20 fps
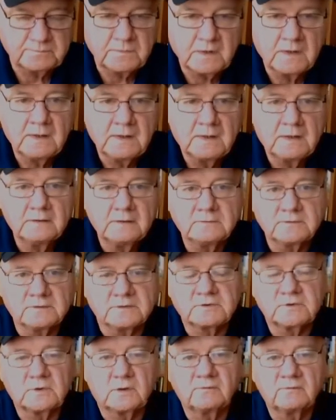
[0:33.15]
I use a
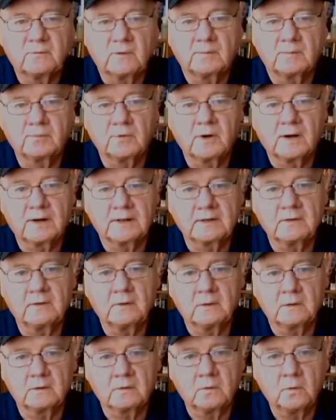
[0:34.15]
software product
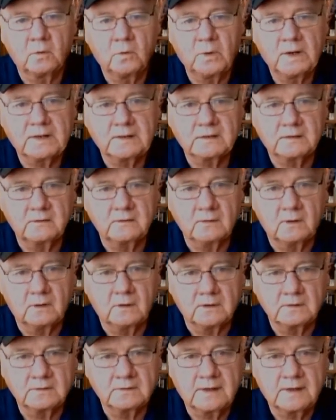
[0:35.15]
called Quick
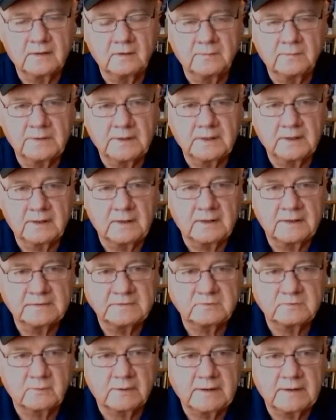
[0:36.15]
dog to help me
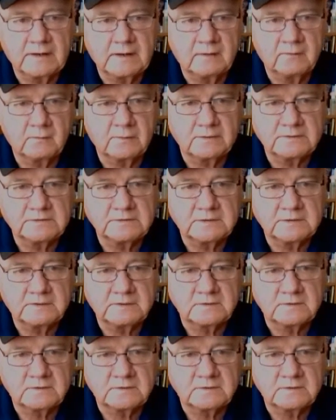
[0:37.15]
analyze greyhound racing.